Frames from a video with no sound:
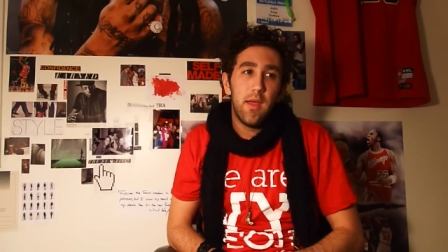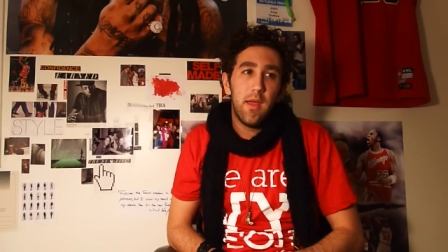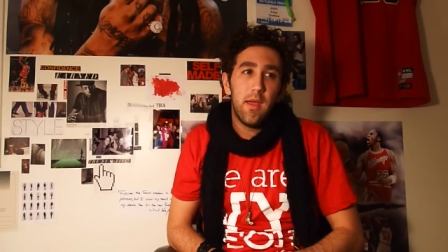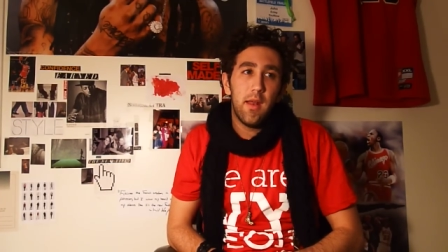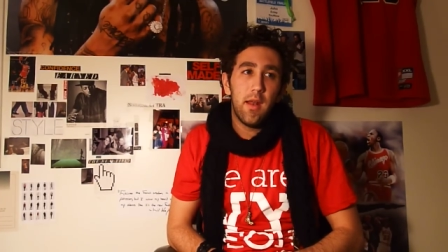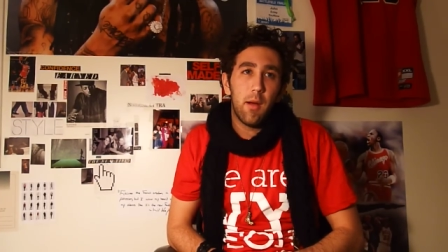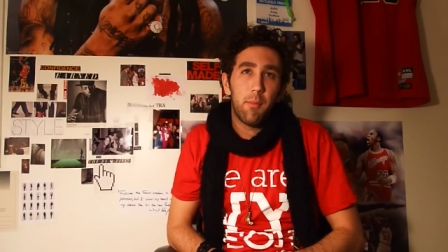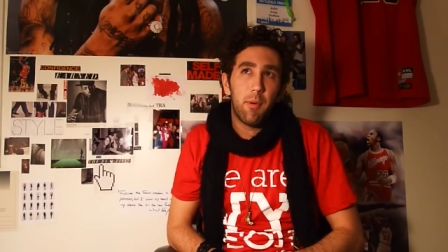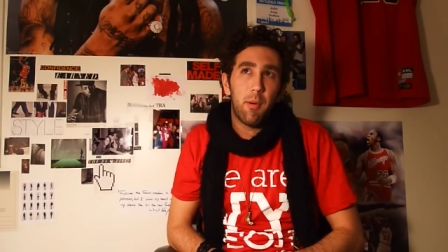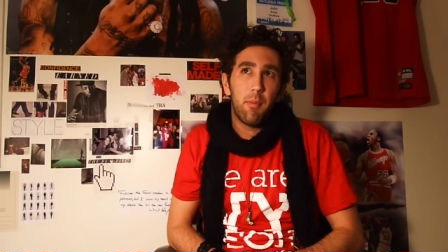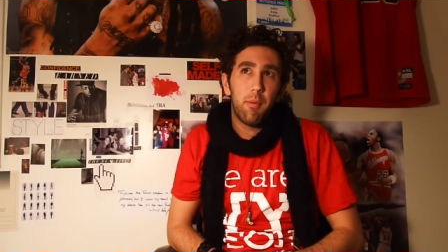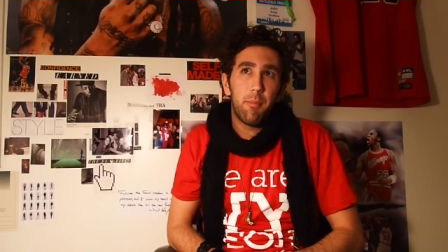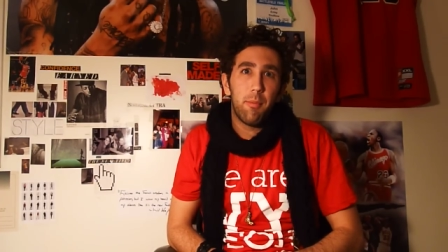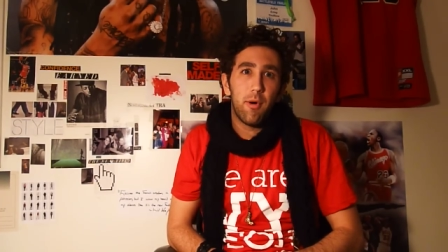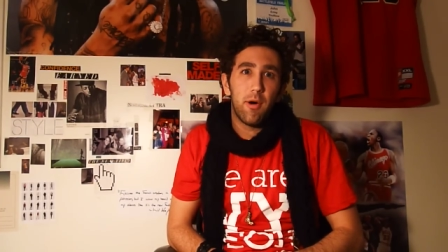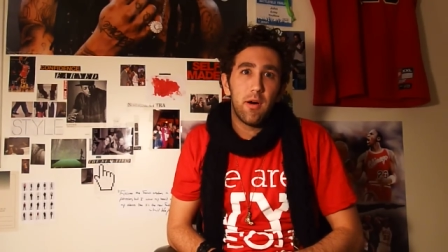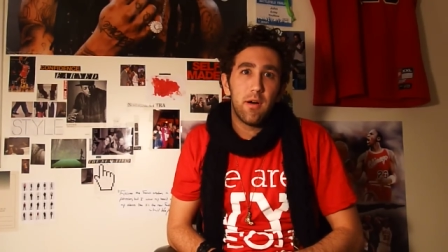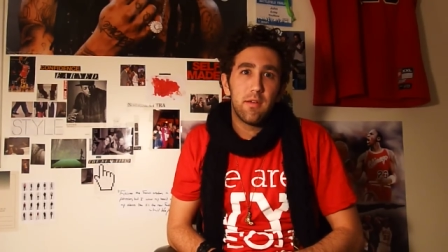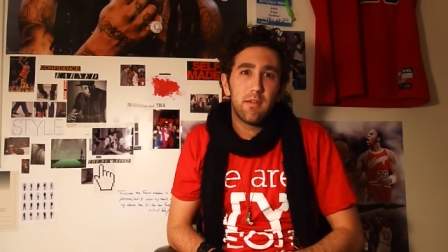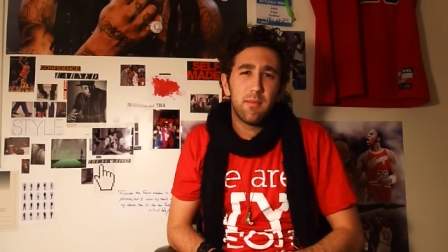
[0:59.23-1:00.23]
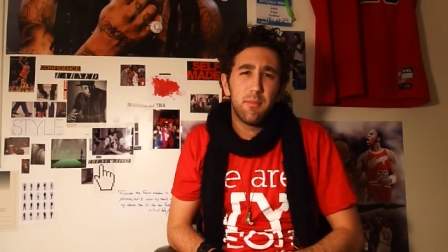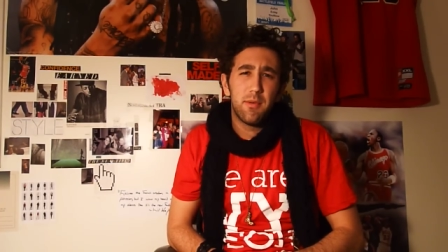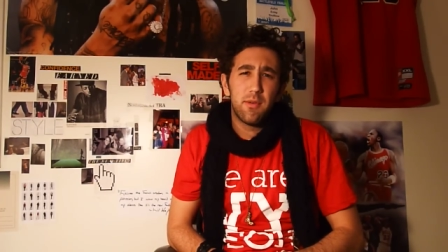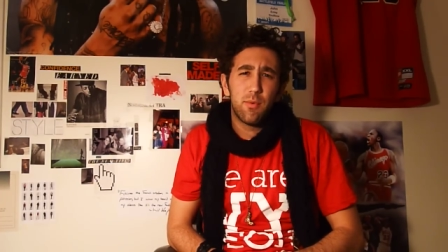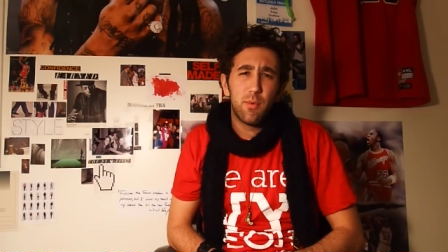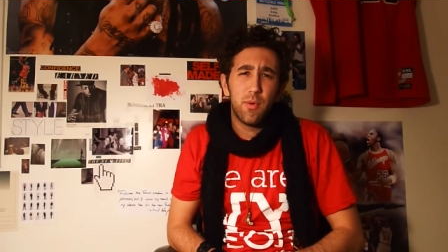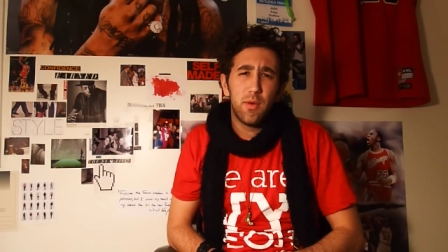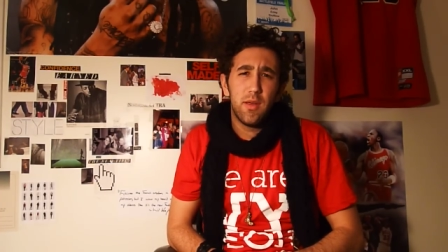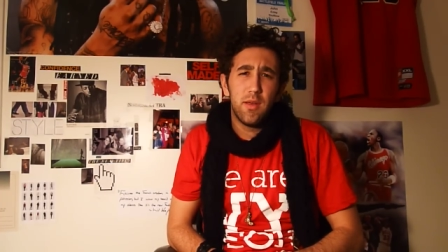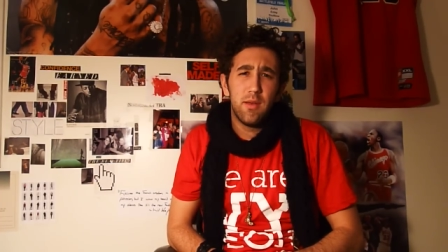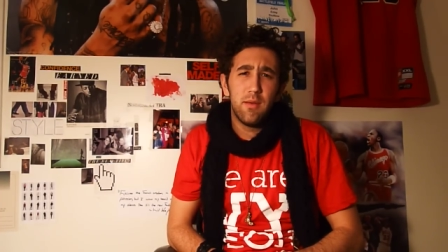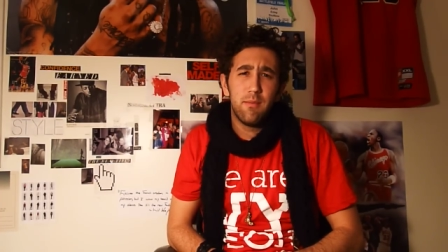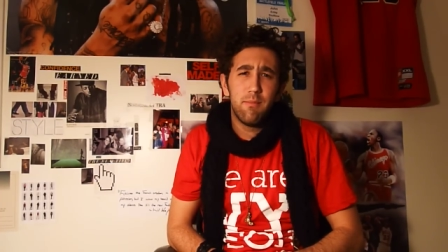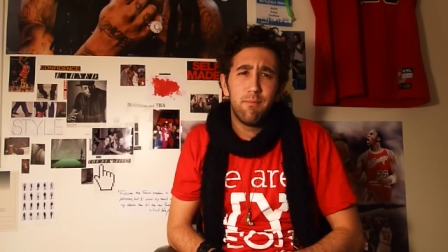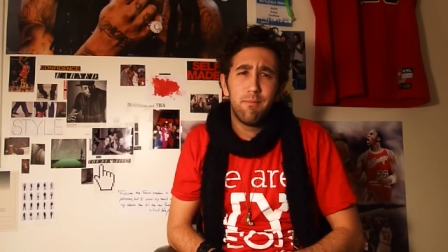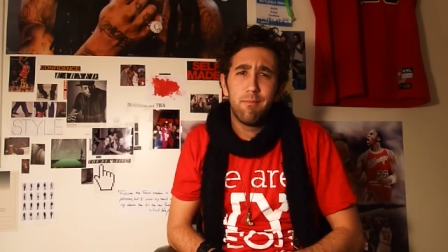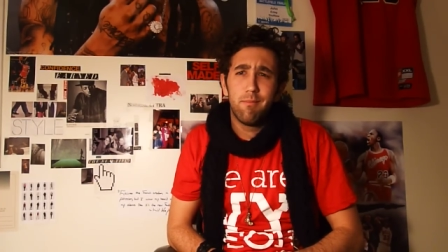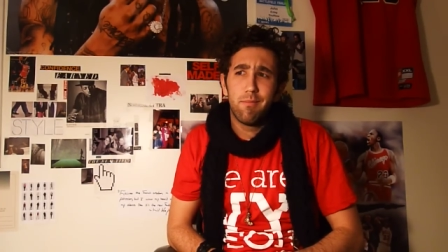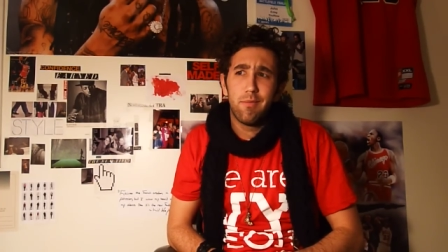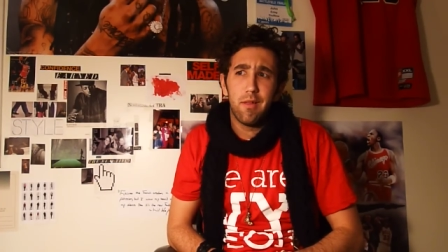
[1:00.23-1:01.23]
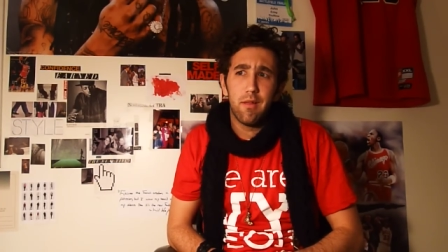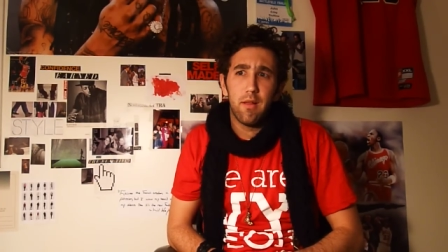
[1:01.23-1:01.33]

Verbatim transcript: and I'll probably pause in between the